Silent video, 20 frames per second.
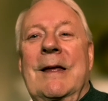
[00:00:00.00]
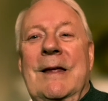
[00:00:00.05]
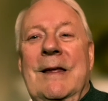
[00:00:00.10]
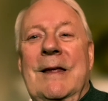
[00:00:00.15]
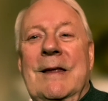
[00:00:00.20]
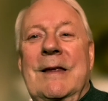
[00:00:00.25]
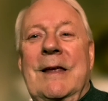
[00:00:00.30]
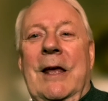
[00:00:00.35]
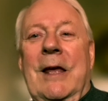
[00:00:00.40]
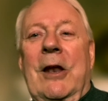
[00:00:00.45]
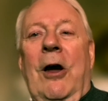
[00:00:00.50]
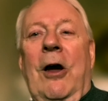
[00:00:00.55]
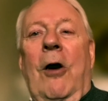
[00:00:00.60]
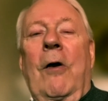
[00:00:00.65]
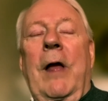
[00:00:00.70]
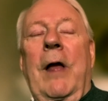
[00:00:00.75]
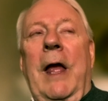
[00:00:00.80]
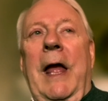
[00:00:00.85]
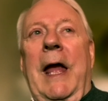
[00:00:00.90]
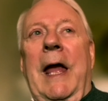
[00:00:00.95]

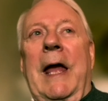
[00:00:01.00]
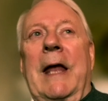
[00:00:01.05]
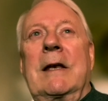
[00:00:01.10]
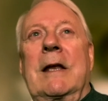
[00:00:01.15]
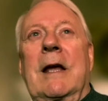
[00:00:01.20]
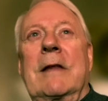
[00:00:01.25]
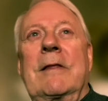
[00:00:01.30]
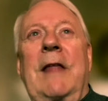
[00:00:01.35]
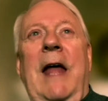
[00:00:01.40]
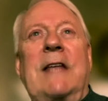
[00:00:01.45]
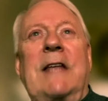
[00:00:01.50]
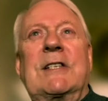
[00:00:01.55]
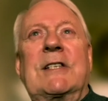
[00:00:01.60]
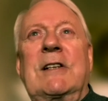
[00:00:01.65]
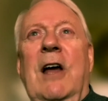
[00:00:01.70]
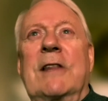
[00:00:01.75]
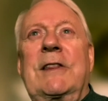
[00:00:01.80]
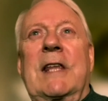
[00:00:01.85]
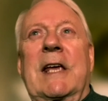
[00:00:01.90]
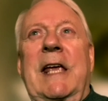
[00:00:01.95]
And that's
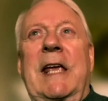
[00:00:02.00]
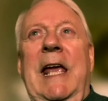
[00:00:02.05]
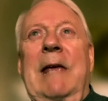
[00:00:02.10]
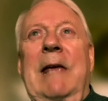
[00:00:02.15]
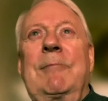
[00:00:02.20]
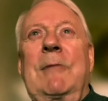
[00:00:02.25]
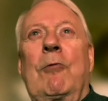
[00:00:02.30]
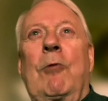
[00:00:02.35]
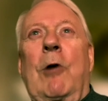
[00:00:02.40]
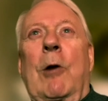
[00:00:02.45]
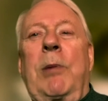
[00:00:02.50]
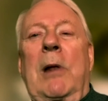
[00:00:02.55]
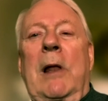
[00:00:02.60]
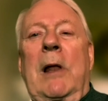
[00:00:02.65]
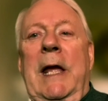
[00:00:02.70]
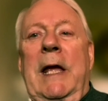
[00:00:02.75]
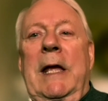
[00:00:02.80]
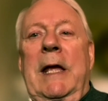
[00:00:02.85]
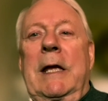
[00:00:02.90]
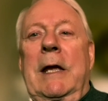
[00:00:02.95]
not the game that we're
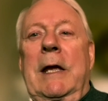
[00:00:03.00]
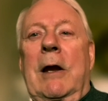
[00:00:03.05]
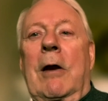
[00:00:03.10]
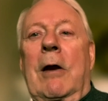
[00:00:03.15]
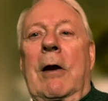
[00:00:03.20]
playing here.